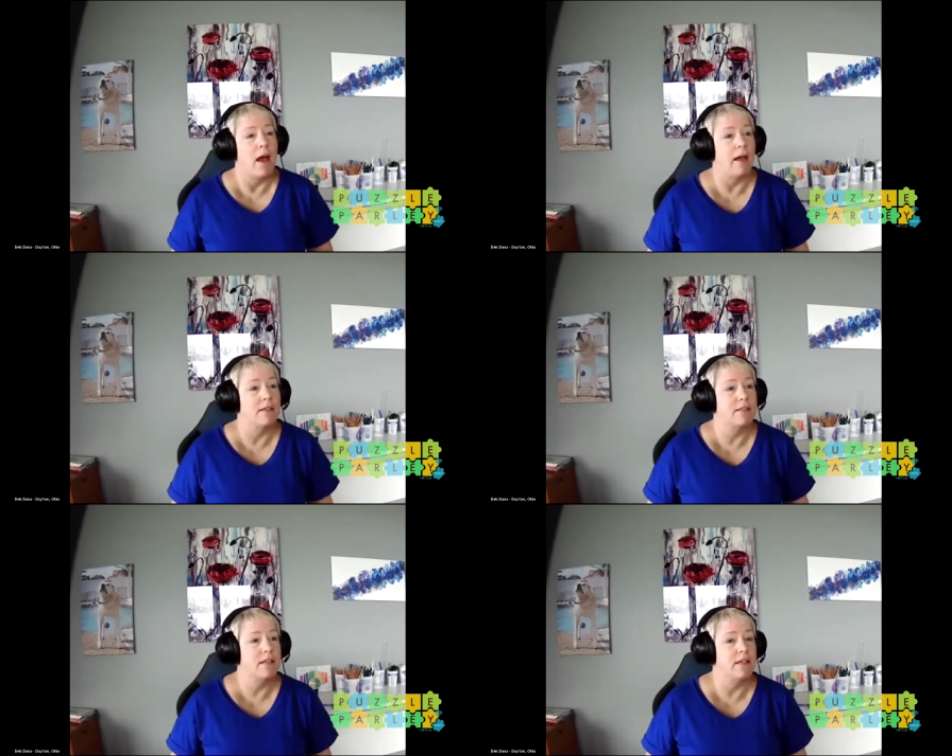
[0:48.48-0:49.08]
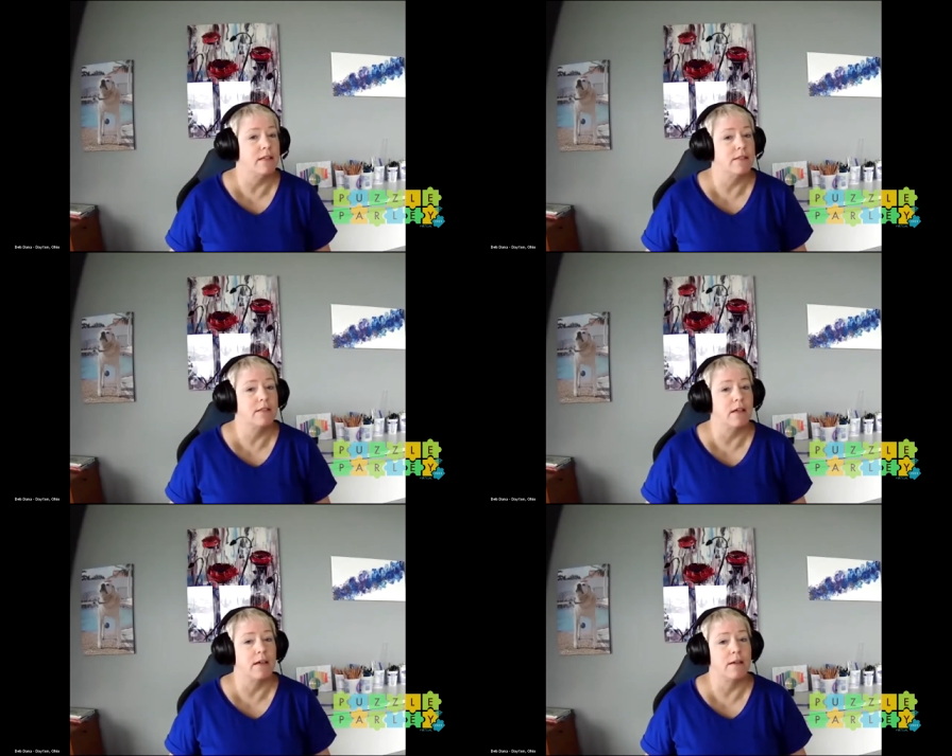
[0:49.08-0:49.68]
as
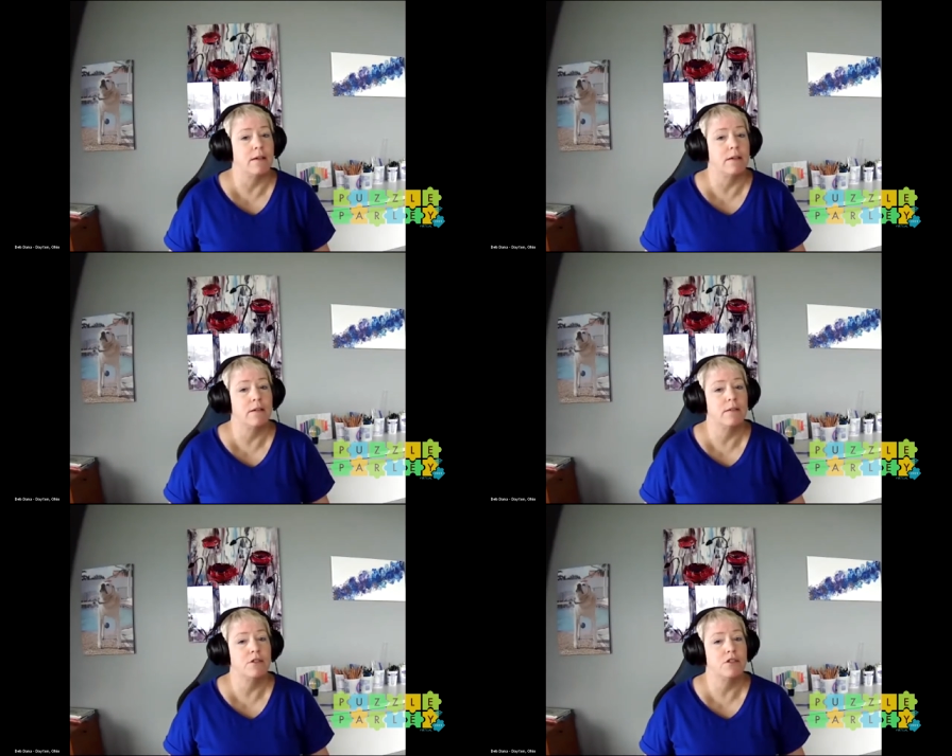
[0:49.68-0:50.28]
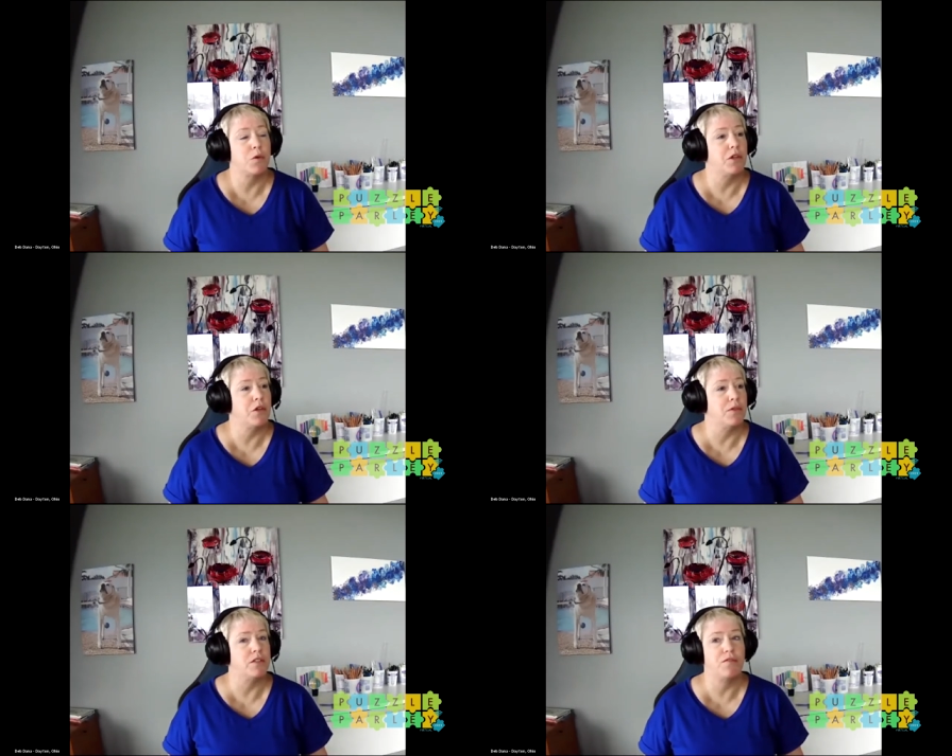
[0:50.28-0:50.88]
he's uh, showing
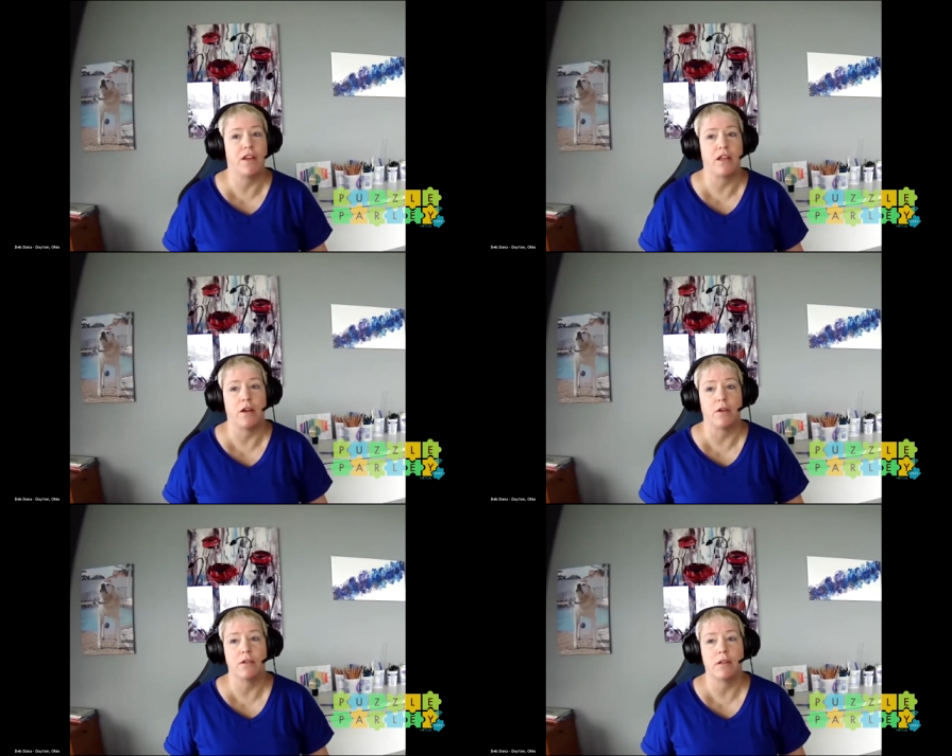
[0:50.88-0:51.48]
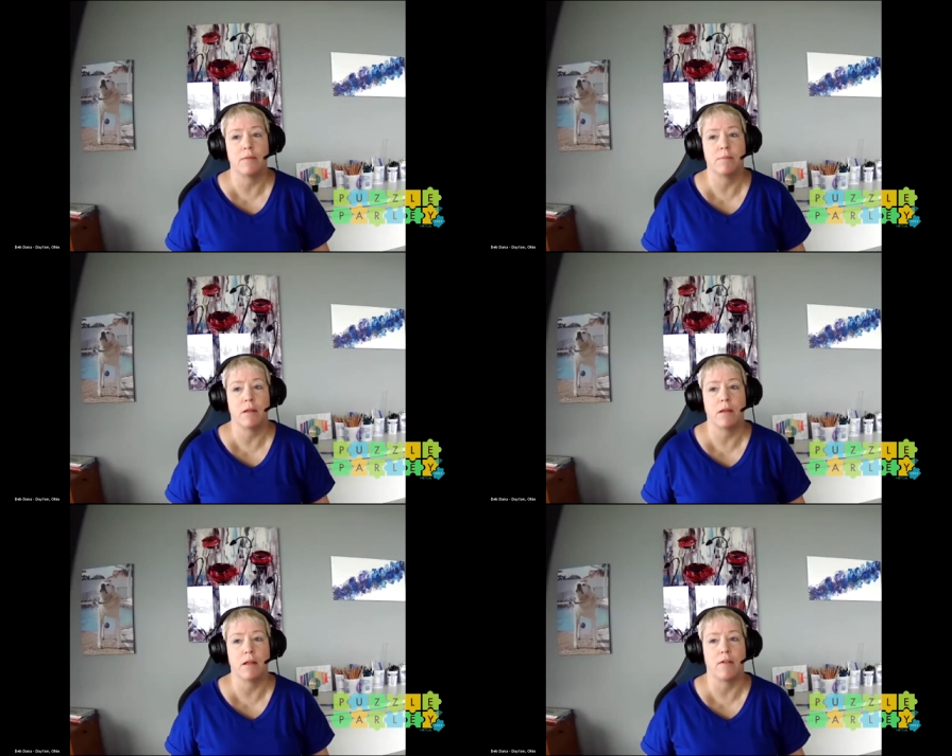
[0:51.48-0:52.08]
you this video. He'll
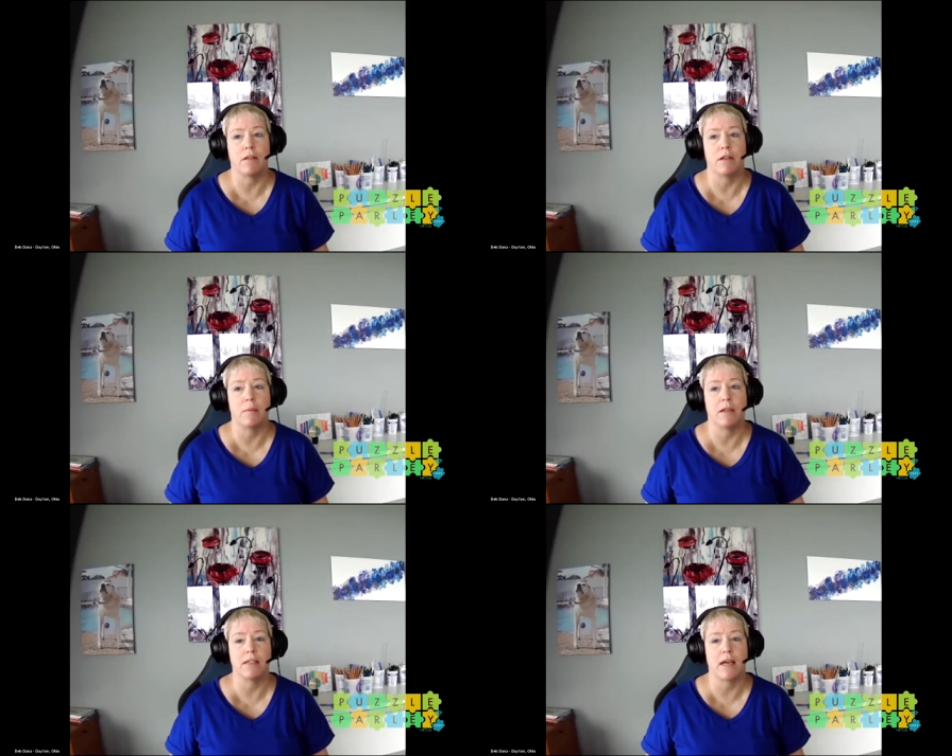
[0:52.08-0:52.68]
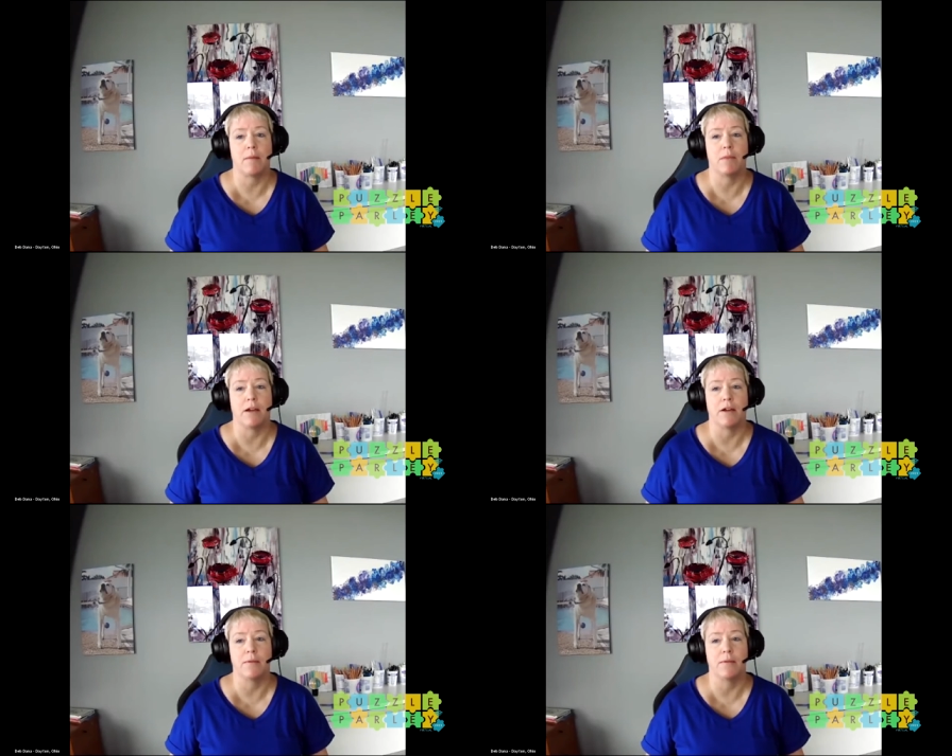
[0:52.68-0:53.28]
He'll have a little bit of time
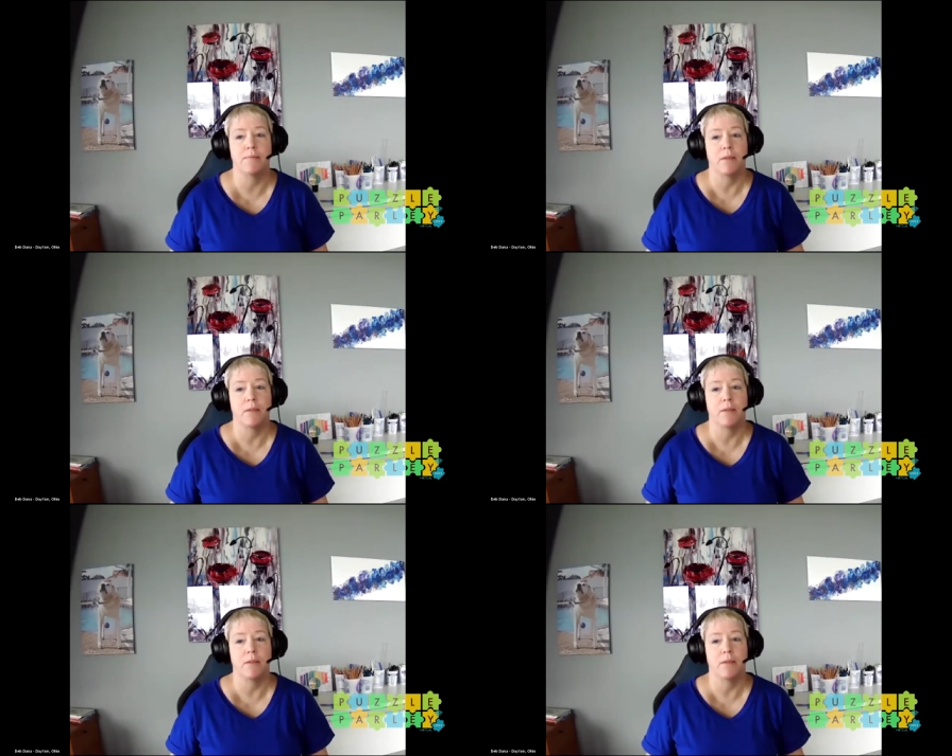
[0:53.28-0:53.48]
there.